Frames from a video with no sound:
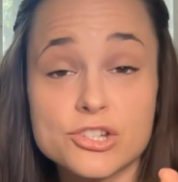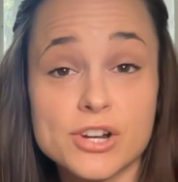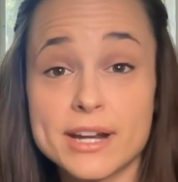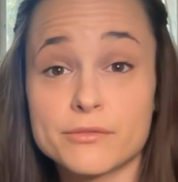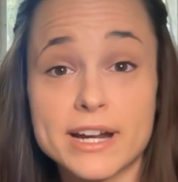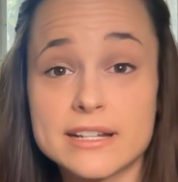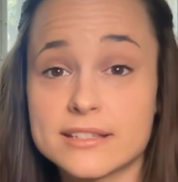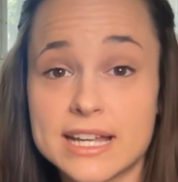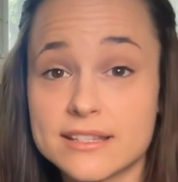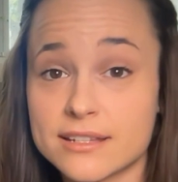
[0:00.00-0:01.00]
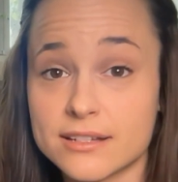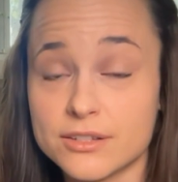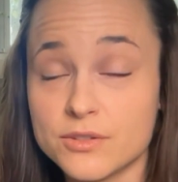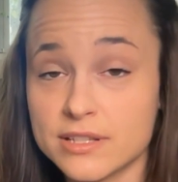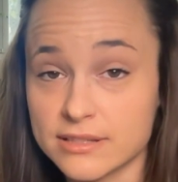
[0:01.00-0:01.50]
try to write a stanza
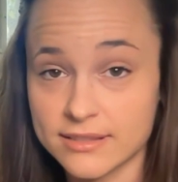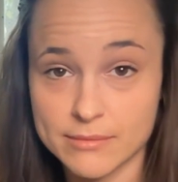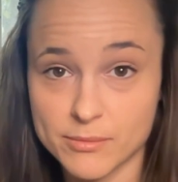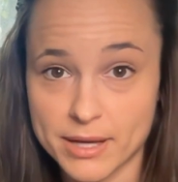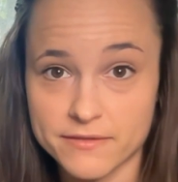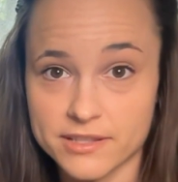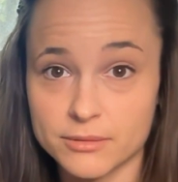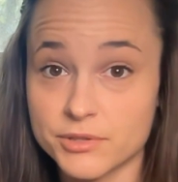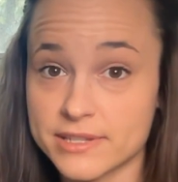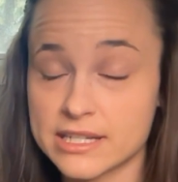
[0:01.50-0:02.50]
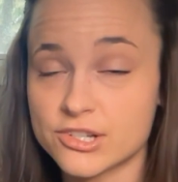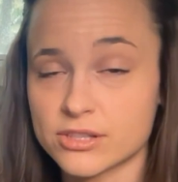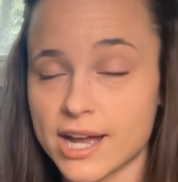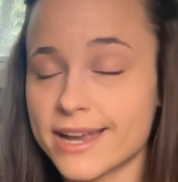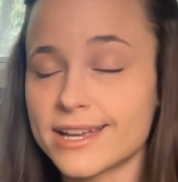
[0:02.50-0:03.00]
using the same amount of syllables in each
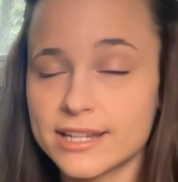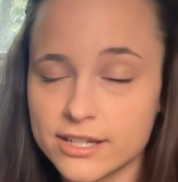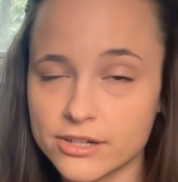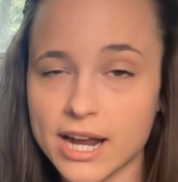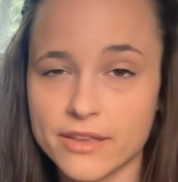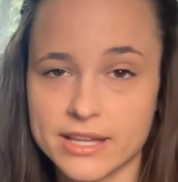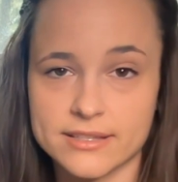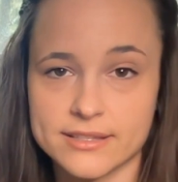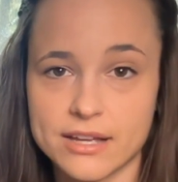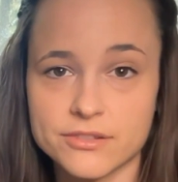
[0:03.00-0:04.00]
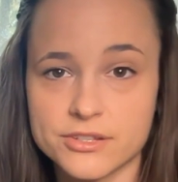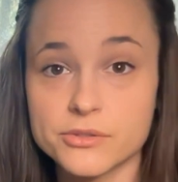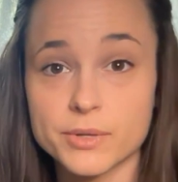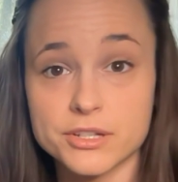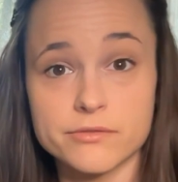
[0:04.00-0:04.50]
line and hear how that sounds to
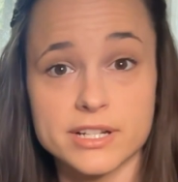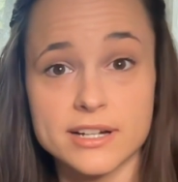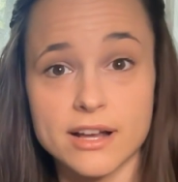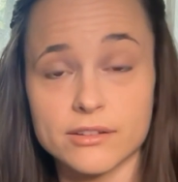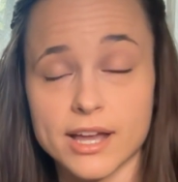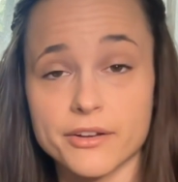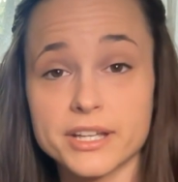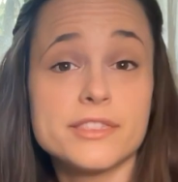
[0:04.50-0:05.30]
you when you read it out loud.